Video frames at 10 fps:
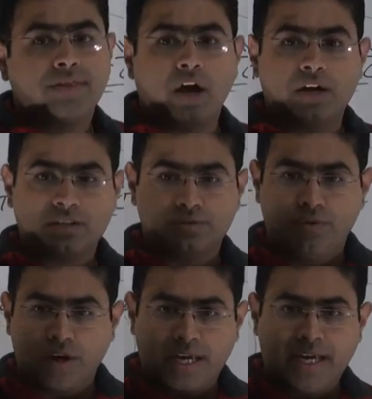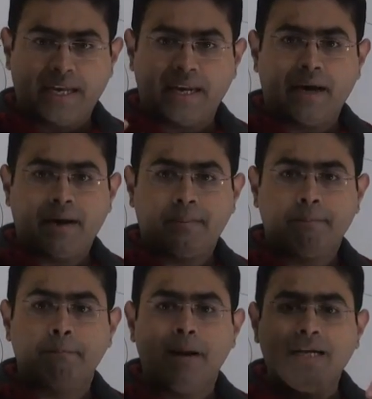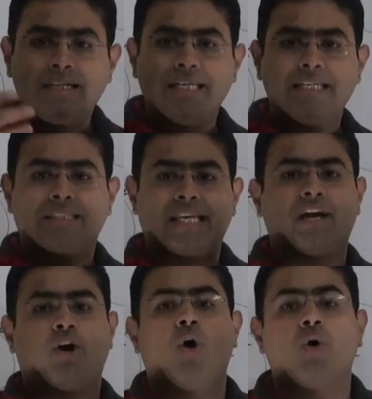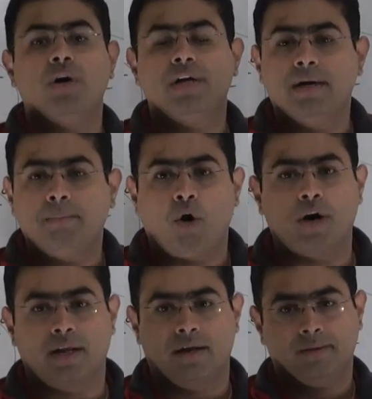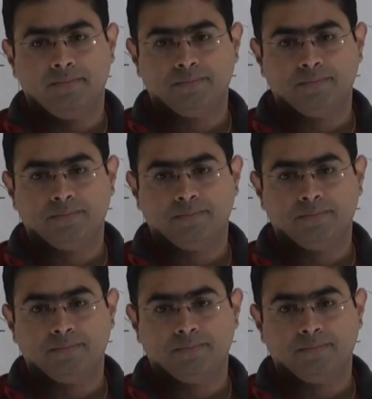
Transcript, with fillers: Now it is working in a multi-stakeholder model.